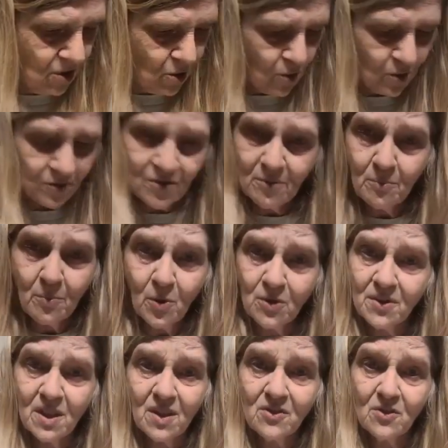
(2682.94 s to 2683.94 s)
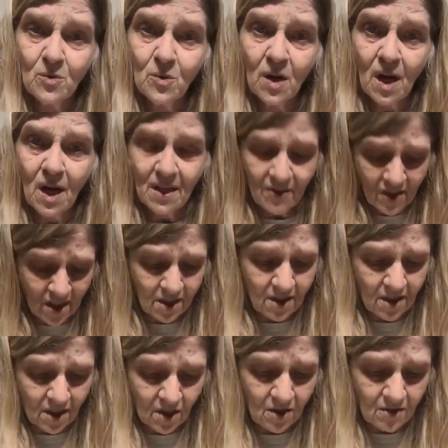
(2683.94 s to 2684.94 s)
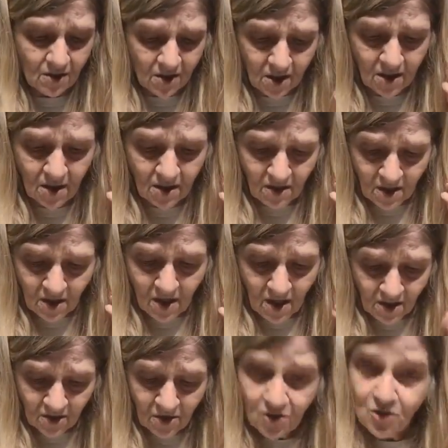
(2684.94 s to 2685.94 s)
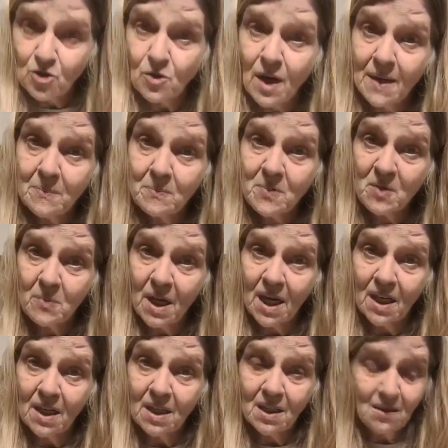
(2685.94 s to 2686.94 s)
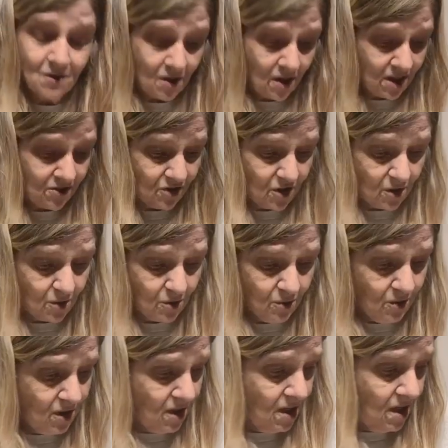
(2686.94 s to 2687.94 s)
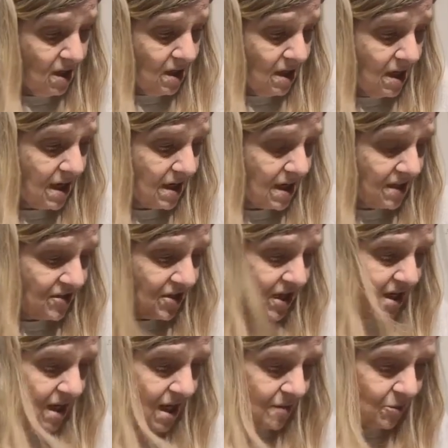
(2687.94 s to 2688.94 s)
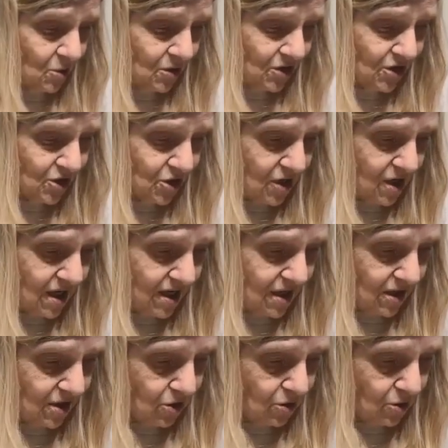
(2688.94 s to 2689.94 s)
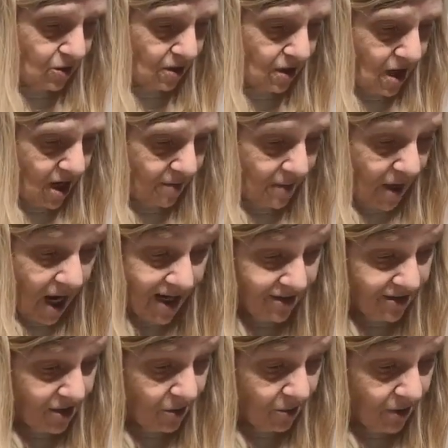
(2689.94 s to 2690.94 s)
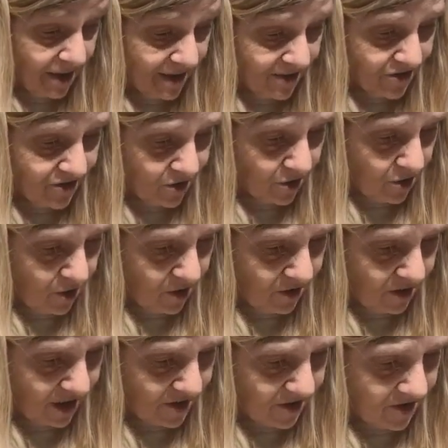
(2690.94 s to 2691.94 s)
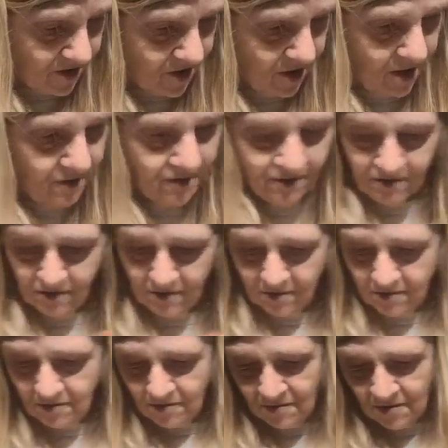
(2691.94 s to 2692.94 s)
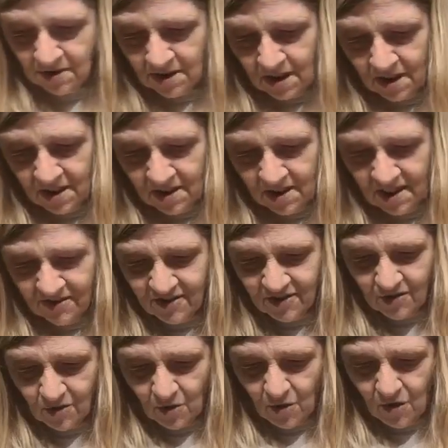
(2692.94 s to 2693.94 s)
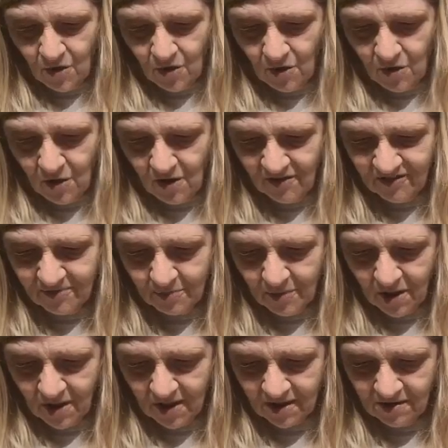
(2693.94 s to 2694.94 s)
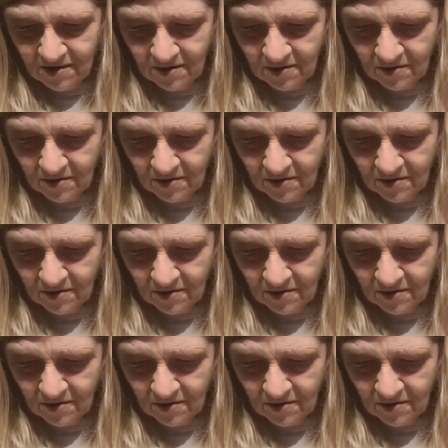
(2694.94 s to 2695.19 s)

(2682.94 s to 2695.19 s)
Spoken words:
going to put this on. I think the stripes made it. I do. And I said, I'm going to try glue glob. I don't know what else to call that stuff. This is all off my